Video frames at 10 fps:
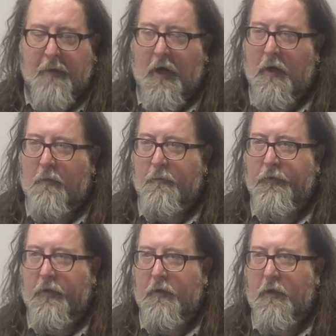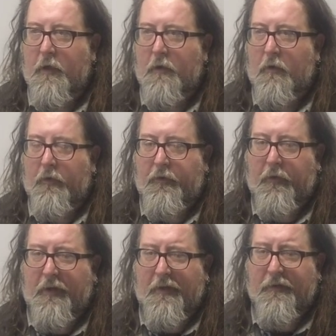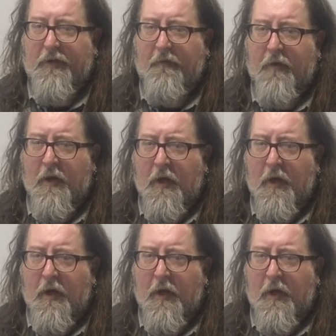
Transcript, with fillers: Moms and, and all this other kind of stuff.